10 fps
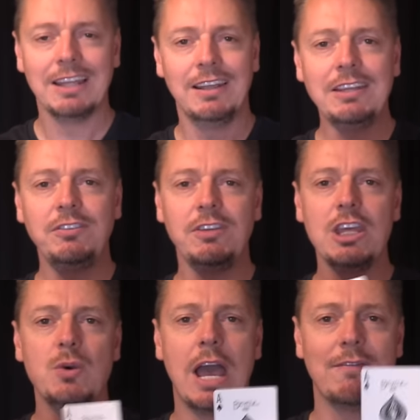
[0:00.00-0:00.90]
Let's say
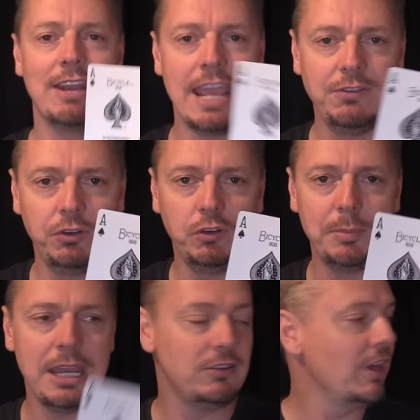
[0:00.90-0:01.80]
you have an ace of
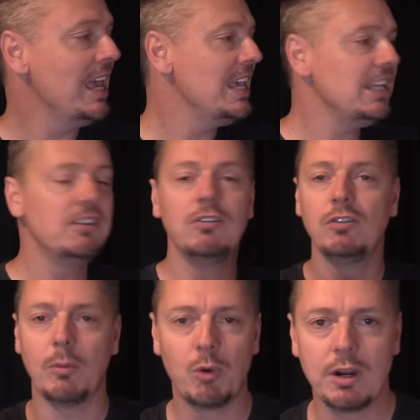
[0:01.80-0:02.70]
spades hidden
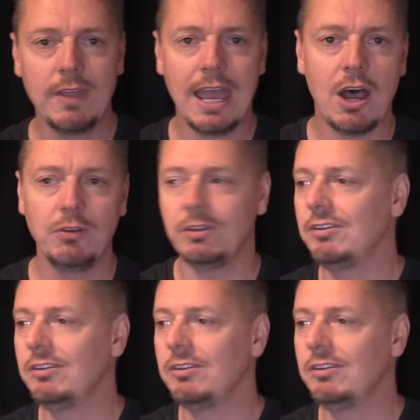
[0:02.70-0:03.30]
somewhere in the house,